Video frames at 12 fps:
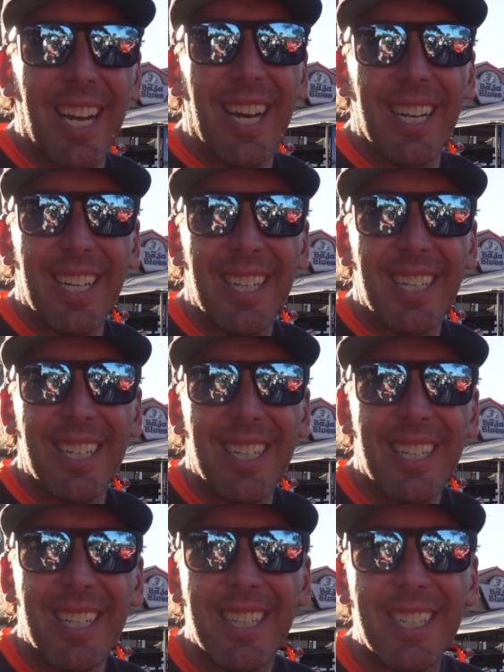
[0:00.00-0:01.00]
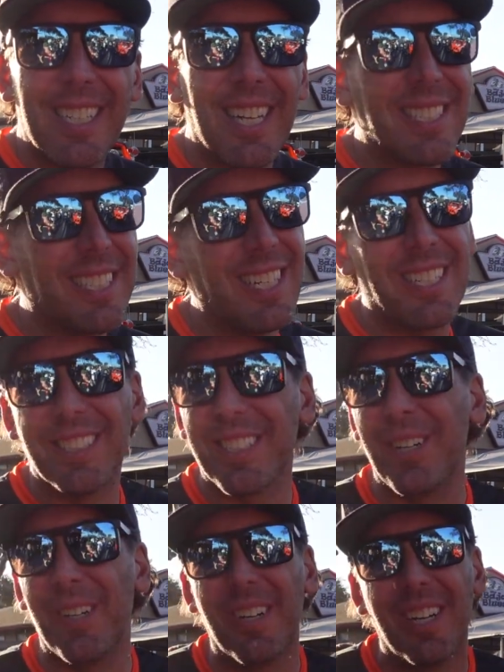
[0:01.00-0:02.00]
and that's the way it works. That's it.
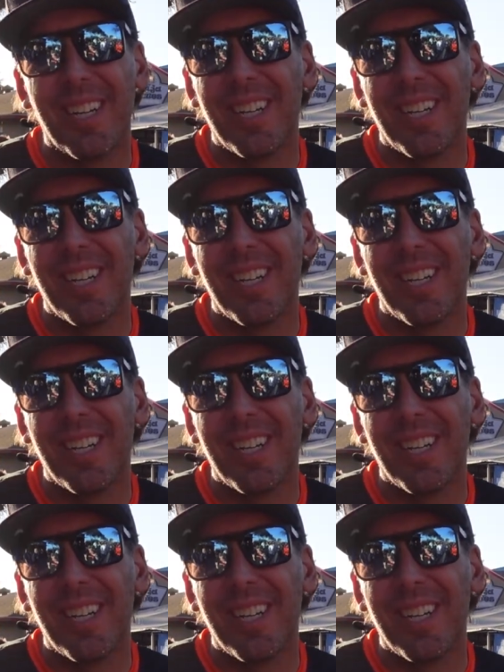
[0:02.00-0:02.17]
So.